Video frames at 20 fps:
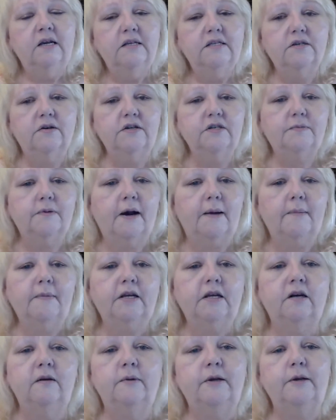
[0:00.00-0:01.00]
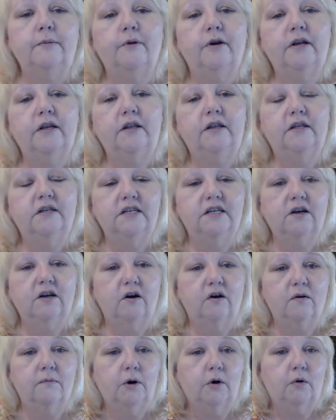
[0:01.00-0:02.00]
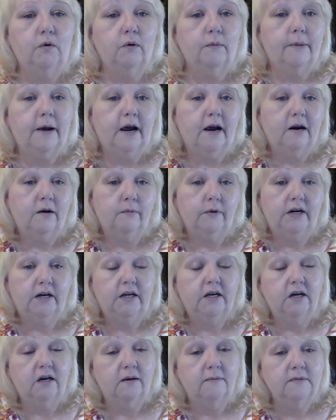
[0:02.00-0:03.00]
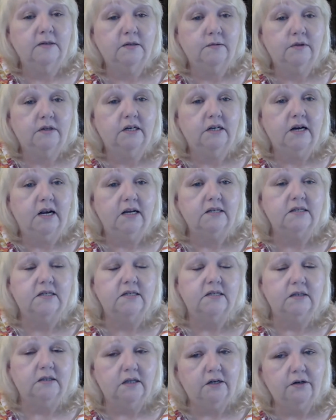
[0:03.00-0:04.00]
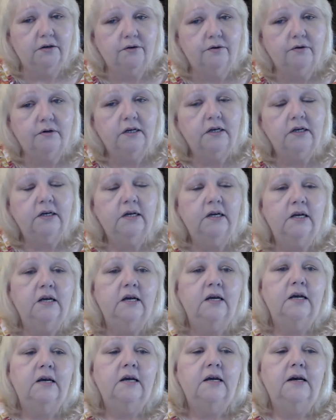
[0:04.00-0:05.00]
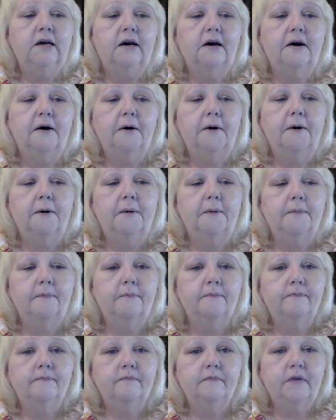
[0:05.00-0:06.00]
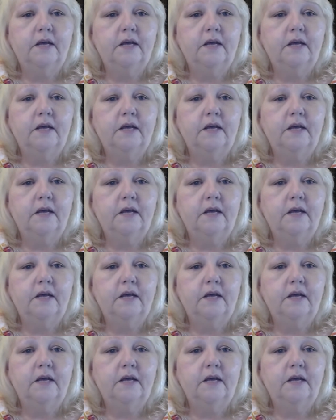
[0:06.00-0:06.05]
So he's probably going to be bringing the DR mower back when he comes with the next load. And